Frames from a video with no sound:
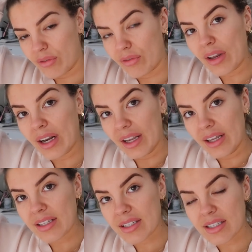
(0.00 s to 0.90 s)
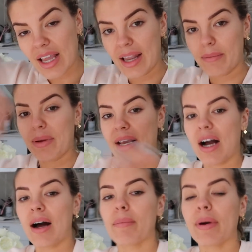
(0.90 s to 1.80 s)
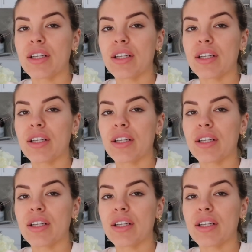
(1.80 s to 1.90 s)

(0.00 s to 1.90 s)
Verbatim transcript: Fitness and pick up